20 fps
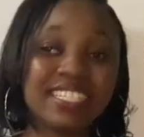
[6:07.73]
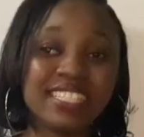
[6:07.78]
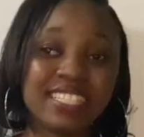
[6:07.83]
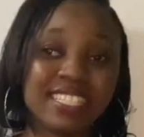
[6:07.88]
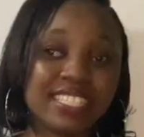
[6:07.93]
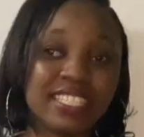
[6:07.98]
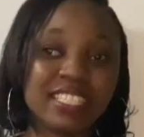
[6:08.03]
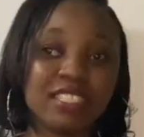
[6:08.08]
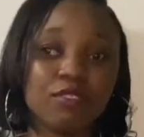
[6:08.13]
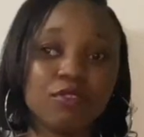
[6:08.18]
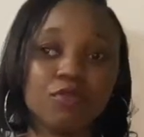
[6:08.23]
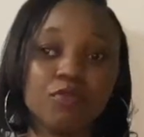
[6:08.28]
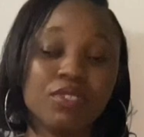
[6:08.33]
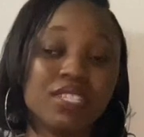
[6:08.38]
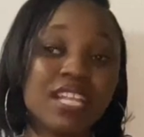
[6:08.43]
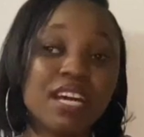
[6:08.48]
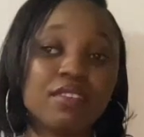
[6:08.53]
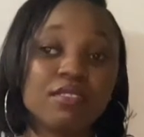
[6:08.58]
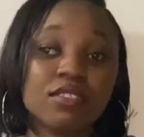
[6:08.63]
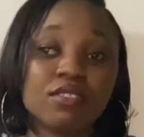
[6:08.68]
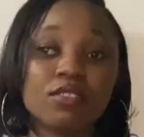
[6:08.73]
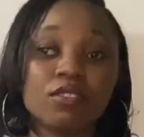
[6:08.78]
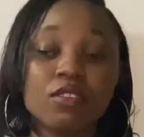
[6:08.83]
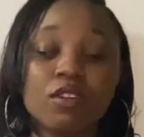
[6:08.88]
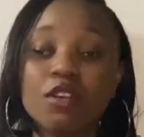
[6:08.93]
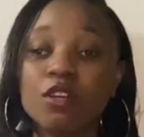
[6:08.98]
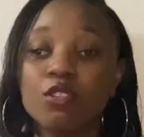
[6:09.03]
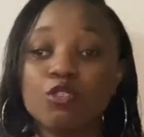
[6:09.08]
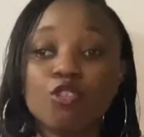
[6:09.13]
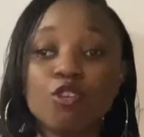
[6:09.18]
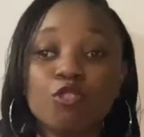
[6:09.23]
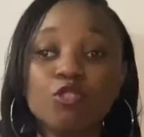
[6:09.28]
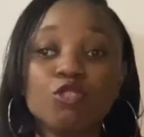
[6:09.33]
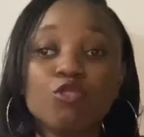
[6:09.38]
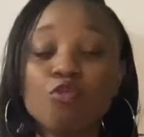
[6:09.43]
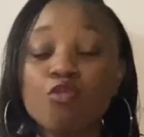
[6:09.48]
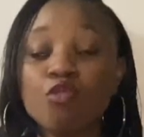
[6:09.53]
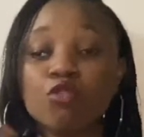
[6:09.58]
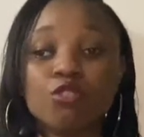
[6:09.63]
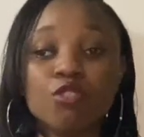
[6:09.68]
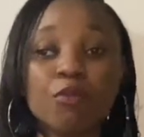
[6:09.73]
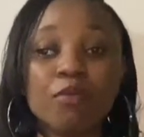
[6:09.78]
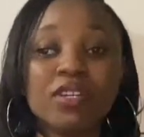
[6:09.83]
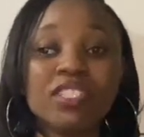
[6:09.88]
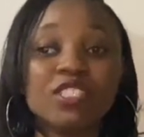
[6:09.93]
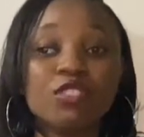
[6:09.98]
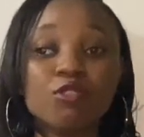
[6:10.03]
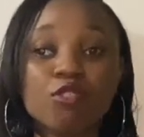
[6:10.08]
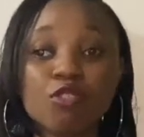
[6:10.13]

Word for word: you get to internalize your memories. I mean, you don't,